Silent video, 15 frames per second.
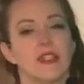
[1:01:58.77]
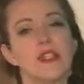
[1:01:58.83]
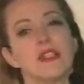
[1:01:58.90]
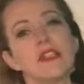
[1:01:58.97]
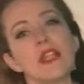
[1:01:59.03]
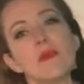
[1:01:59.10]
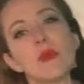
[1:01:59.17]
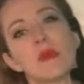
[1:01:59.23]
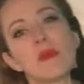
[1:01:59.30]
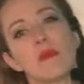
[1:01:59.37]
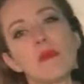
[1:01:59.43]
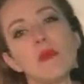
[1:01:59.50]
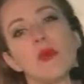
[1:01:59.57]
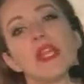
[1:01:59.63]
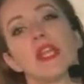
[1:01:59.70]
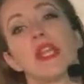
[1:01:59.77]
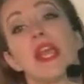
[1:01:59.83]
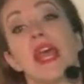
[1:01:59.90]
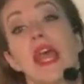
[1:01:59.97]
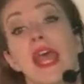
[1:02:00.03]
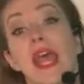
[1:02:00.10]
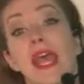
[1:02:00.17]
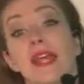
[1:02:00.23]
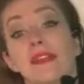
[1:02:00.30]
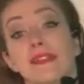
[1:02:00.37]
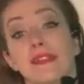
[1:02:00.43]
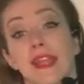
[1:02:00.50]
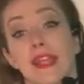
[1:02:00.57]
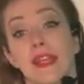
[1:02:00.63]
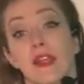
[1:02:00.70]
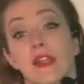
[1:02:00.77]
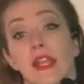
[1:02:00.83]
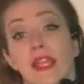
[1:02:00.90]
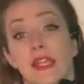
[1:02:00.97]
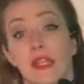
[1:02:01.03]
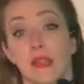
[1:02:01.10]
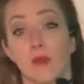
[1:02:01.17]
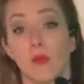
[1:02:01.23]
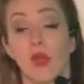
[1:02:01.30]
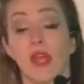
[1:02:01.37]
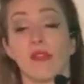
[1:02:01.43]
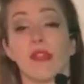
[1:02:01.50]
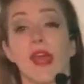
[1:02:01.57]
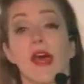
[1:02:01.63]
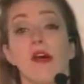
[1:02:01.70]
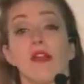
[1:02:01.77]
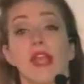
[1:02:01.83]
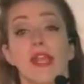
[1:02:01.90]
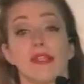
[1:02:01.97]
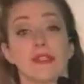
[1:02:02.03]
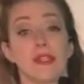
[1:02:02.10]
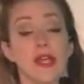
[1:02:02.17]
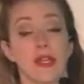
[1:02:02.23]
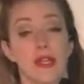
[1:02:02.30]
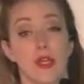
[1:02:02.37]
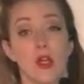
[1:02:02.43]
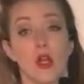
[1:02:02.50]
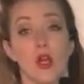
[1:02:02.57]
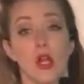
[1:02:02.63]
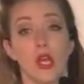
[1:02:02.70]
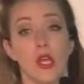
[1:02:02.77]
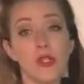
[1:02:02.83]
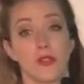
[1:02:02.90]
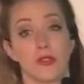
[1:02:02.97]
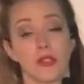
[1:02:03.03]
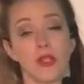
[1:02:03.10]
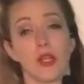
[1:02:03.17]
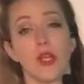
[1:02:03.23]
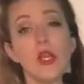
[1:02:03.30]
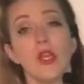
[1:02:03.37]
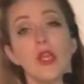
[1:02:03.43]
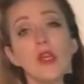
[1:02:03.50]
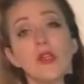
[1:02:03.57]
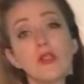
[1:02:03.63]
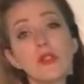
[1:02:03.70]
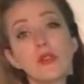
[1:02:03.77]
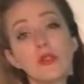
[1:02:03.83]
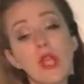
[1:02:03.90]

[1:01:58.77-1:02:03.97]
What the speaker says: Did I make my point? Exhale and get the breath out and tuck it all under. So